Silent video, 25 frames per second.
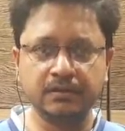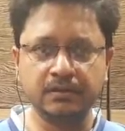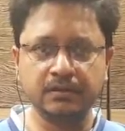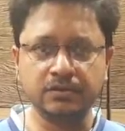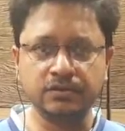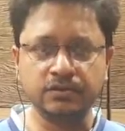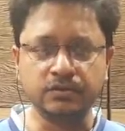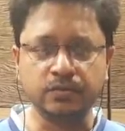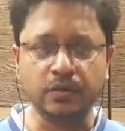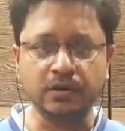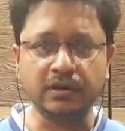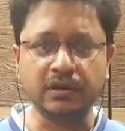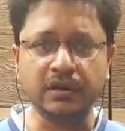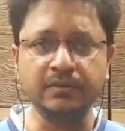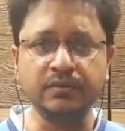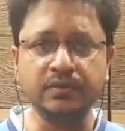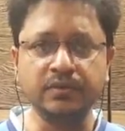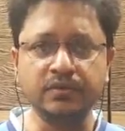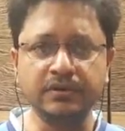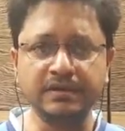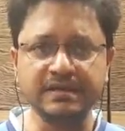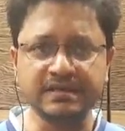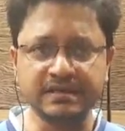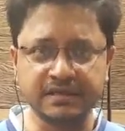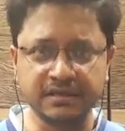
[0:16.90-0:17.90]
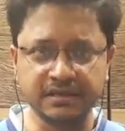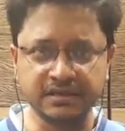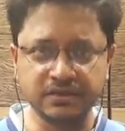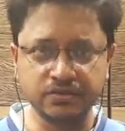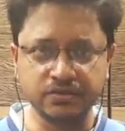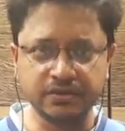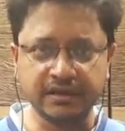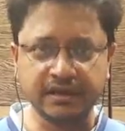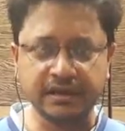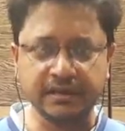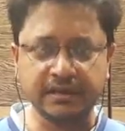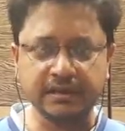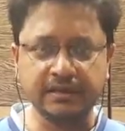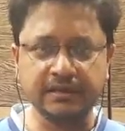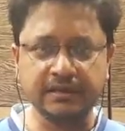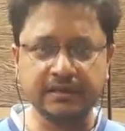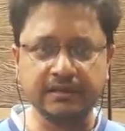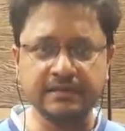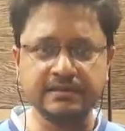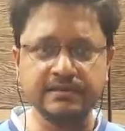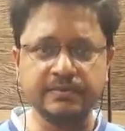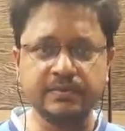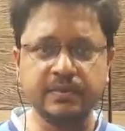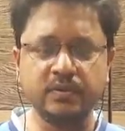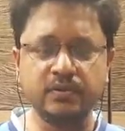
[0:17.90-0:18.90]
So what I am going to discuss today
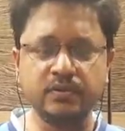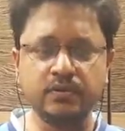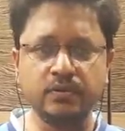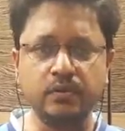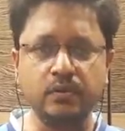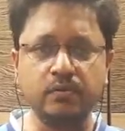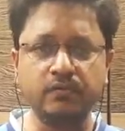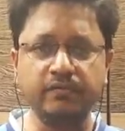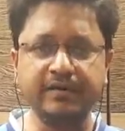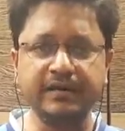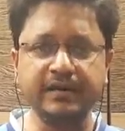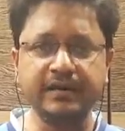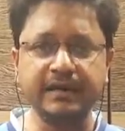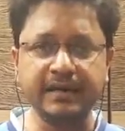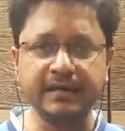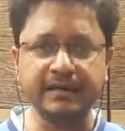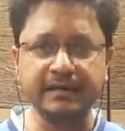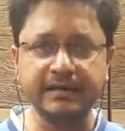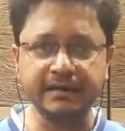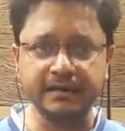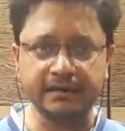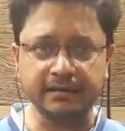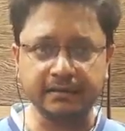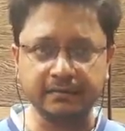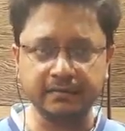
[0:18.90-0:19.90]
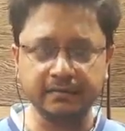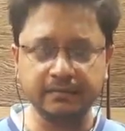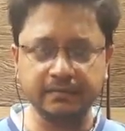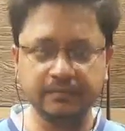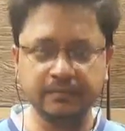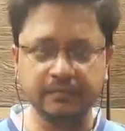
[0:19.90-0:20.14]
is about COVID-19.